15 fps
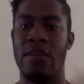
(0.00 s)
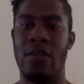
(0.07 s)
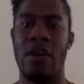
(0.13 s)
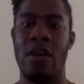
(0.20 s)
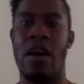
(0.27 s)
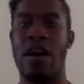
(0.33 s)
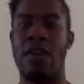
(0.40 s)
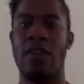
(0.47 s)
to
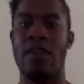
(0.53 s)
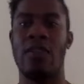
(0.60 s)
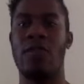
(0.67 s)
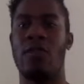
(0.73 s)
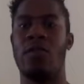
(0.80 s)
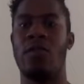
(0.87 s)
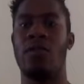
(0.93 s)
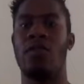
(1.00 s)
not
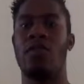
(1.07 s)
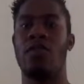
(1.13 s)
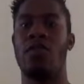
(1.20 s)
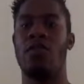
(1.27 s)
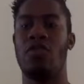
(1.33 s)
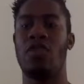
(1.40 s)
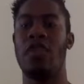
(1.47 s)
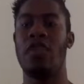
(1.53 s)
do,
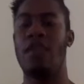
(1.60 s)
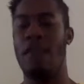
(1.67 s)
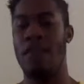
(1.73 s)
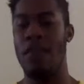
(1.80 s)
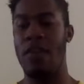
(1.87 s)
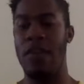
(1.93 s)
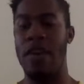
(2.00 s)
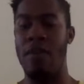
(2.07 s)
the shit that your
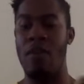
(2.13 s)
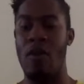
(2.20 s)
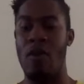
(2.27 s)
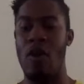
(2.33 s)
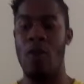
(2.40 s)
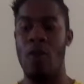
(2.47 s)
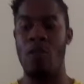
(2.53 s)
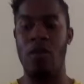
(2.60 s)
fucking
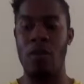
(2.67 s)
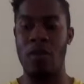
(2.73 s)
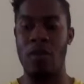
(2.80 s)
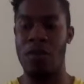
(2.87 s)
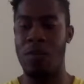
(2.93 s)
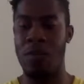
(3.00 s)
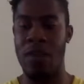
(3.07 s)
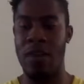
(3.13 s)
mom would
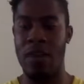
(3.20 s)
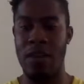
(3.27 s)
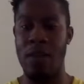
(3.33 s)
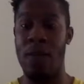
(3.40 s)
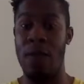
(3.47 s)
always be like,